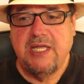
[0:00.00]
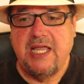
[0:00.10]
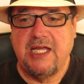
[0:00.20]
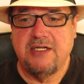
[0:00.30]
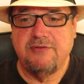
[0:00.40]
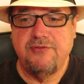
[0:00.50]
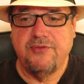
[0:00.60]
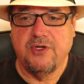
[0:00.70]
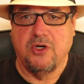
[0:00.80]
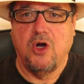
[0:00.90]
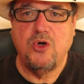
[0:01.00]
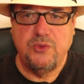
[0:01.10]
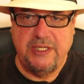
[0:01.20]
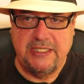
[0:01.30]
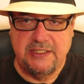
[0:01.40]
have their
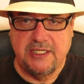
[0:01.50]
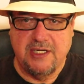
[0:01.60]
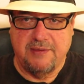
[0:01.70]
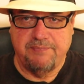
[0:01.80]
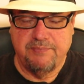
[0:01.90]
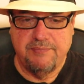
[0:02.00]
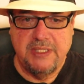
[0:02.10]
own income.